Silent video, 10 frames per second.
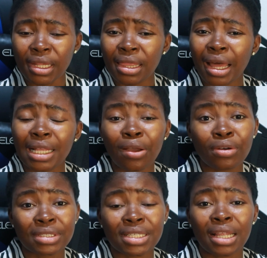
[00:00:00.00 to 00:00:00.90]
than
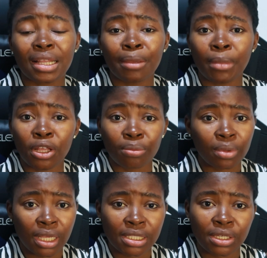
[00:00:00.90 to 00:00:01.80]
constantly
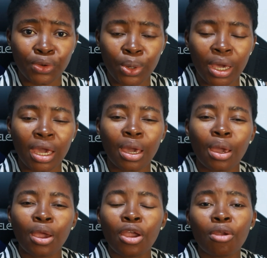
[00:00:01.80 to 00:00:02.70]
manipulating your hair
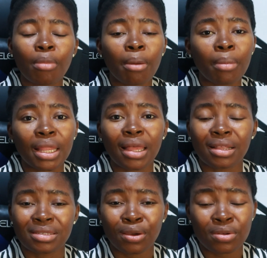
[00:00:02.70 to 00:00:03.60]
remember
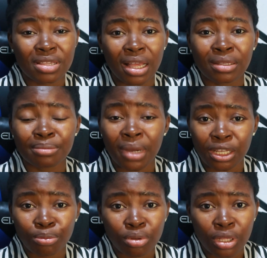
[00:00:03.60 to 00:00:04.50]
that constant
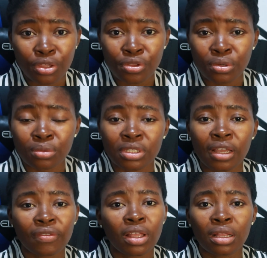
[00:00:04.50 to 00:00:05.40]
manipulation will
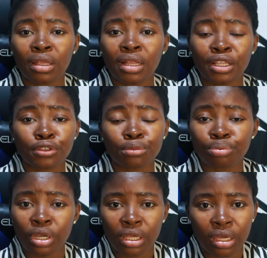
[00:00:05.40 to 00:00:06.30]
definitely lead to
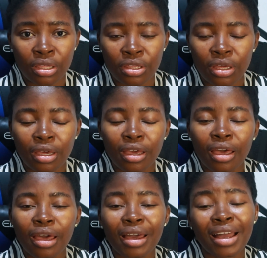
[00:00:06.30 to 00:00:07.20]
breakage
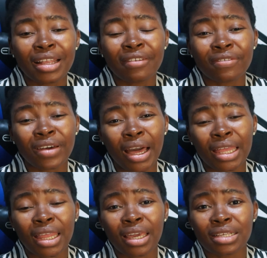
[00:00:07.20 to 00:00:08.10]
and in fact
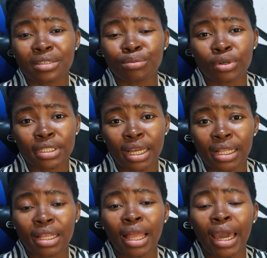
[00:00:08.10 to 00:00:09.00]
i think it's
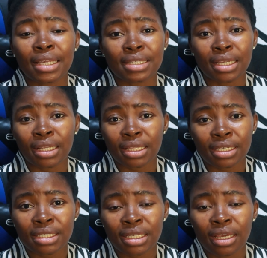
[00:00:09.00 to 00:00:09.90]
important that i say
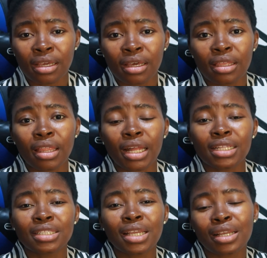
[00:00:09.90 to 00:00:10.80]
this
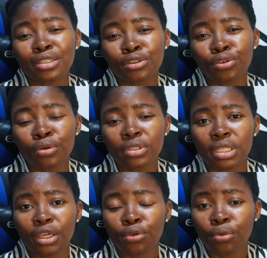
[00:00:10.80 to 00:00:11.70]
that there's no
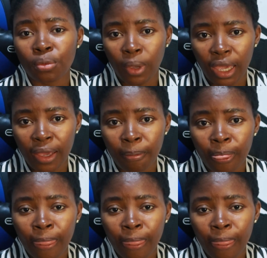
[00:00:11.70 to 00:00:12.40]
single way